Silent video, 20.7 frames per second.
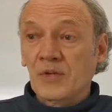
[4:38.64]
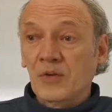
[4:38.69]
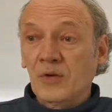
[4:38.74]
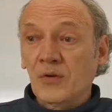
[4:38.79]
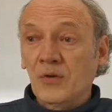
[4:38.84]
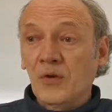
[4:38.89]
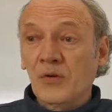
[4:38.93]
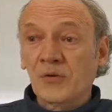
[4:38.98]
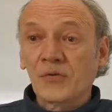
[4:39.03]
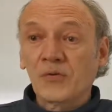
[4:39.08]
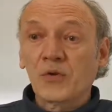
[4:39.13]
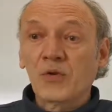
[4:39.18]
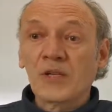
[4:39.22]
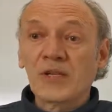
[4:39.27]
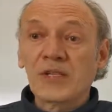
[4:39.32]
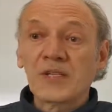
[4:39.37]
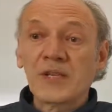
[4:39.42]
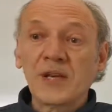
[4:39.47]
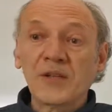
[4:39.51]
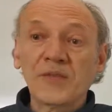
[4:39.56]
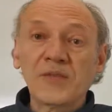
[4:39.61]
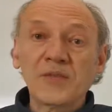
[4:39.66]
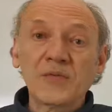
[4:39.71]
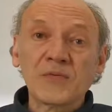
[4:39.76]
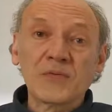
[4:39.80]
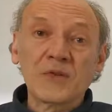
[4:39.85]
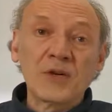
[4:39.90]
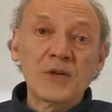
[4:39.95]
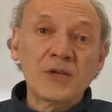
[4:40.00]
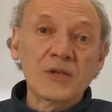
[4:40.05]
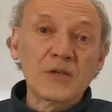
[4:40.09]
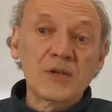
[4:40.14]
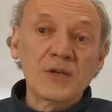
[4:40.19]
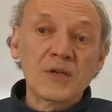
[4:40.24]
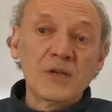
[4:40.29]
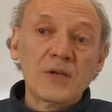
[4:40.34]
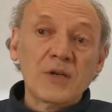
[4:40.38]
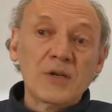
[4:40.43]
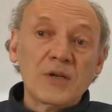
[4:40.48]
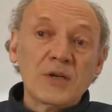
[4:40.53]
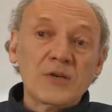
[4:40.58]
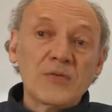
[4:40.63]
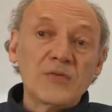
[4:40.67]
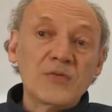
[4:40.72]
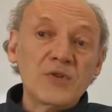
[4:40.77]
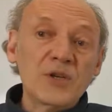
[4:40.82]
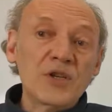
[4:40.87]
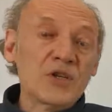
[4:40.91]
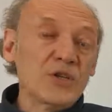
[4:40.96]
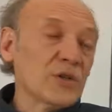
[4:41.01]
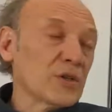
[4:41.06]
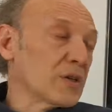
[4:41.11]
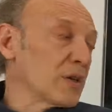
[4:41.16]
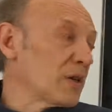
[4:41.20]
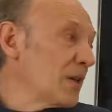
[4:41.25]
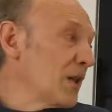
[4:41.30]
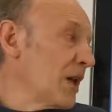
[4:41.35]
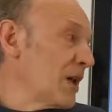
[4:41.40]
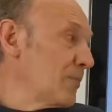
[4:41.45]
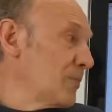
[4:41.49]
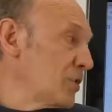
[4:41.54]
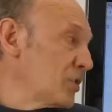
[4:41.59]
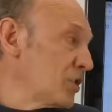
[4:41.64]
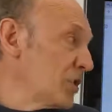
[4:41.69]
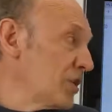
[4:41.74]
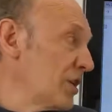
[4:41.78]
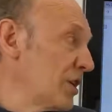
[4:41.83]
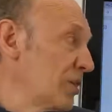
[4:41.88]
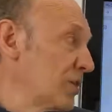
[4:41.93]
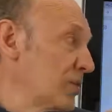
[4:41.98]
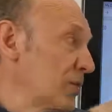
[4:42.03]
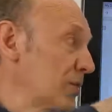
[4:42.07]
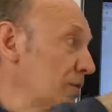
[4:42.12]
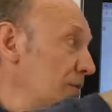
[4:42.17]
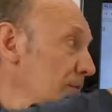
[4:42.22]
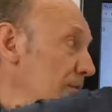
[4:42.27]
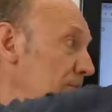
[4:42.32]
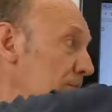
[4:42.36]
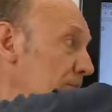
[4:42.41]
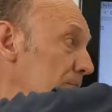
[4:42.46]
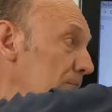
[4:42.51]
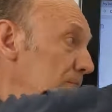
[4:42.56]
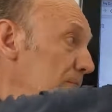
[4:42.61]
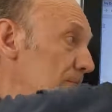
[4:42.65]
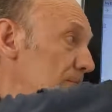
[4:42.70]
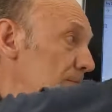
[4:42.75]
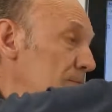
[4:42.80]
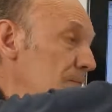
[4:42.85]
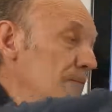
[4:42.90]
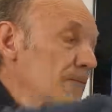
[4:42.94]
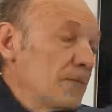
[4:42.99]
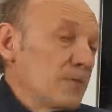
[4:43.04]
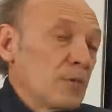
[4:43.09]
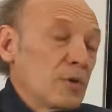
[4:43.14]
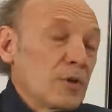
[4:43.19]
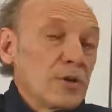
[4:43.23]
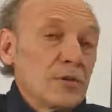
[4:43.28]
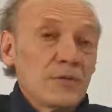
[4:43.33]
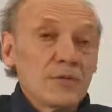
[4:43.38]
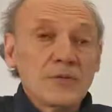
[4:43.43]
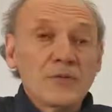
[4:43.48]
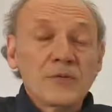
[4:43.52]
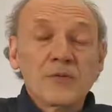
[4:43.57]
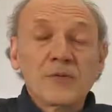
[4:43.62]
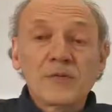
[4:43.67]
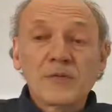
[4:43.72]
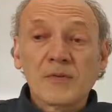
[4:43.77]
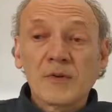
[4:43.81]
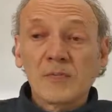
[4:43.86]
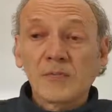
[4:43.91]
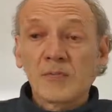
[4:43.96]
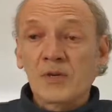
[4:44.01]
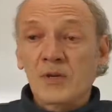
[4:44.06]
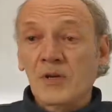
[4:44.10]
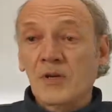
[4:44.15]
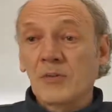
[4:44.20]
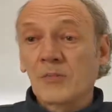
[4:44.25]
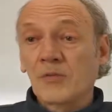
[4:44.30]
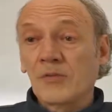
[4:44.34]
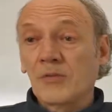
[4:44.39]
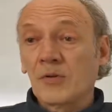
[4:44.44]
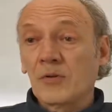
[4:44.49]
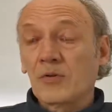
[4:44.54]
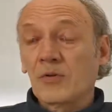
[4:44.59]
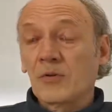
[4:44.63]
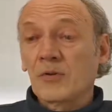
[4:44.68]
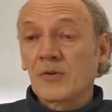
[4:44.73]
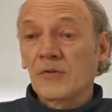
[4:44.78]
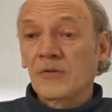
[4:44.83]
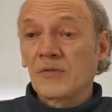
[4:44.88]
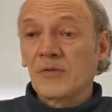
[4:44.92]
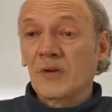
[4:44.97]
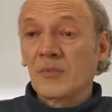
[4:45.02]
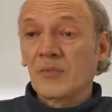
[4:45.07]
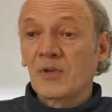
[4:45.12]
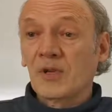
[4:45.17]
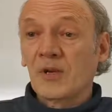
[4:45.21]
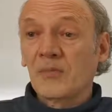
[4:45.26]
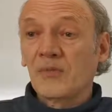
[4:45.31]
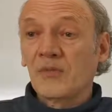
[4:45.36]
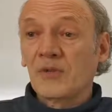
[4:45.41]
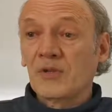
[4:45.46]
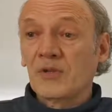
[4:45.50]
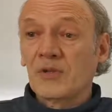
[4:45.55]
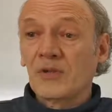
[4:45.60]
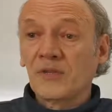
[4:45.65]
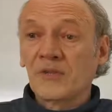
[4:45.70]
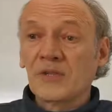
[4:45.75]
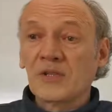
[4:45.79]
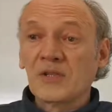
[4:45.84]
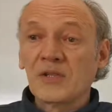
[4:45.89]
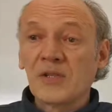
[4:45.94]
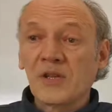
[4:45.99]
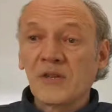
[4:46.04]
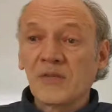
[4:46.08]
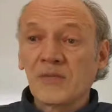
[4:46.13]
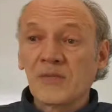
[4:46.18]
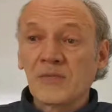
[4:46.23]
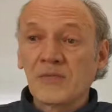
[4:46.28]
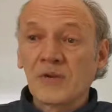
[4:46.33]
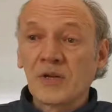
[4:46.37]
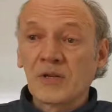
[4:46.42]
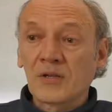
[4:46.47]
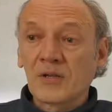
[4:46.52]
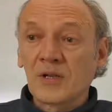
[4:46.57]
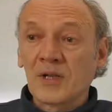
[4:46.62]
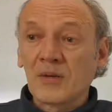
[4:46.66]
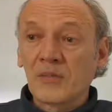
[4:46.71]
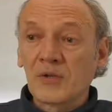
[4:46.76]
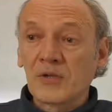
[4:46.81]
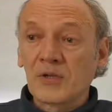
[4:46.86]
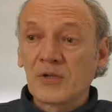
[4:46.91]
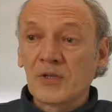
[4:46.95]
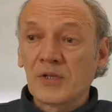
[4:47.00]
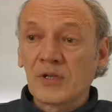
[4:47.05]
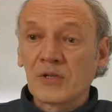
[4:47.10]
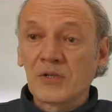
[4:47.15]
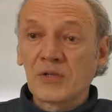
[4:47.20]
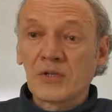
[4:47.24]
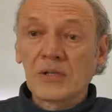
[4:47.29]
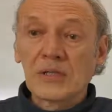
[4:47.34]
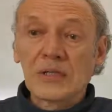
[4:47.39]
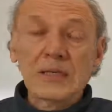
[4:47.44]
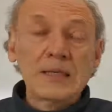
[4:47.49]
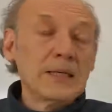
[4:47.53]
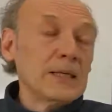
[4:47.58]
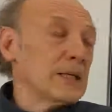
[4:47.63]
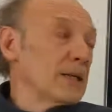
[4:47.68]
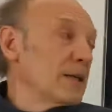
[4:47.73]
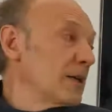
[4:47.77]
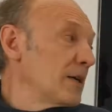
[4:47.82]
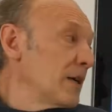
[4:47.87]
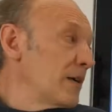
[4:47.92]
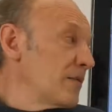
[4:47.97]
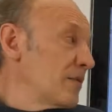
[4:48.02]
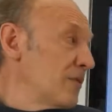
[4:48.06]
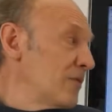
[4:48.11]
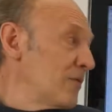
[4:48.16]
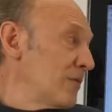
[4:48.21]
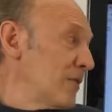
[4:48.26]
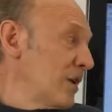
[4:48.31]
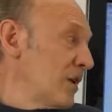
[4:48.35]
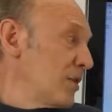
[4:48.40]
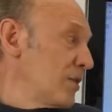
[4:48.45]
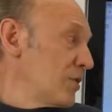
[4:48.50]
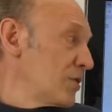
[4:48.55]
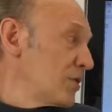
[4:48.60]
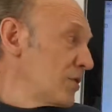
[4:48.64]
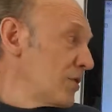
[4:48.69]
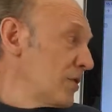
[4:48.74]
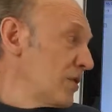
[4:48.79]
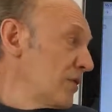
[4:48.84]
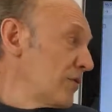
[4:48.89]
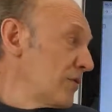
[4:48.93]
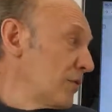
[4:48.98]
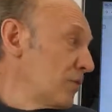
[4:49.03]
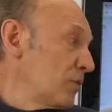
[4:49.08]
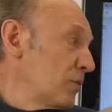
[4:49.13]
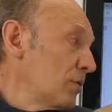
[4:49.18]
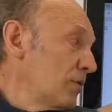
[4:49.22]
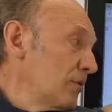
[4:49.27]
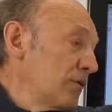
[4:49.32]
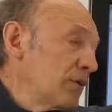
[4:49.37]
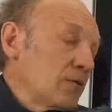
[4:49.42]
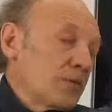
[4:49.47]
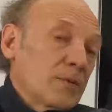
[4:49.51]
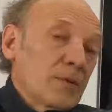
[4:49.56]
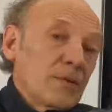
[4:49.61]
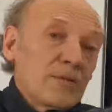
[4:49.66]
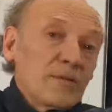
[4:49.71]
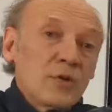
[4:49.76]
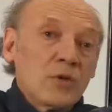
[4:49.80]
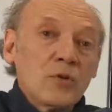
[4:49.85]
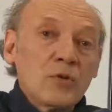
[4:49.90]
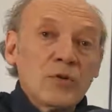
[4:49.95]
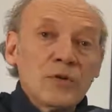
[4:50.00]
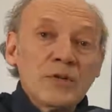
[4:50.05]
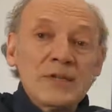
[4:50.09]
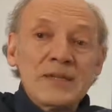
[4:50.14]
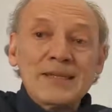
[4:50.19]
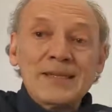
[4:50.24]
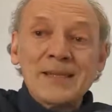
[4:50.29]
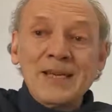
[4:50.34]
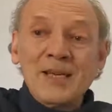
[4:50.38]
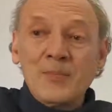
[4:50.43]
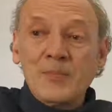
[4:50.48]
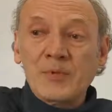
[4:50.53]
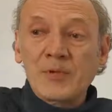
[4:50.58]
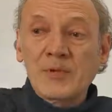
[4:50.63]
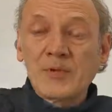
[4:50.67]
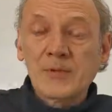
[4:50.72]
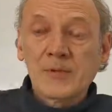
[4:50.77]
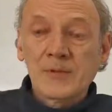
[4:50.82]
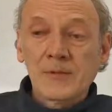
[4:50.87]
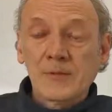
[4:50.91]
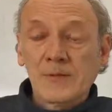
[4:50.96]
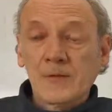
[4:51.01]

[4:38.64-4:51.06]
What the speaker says: caused or intensified regional climate change. Right? Sometimes they caused, sometimes they just intensified climate change, and they vanished as the consequence. They couldn't adapt.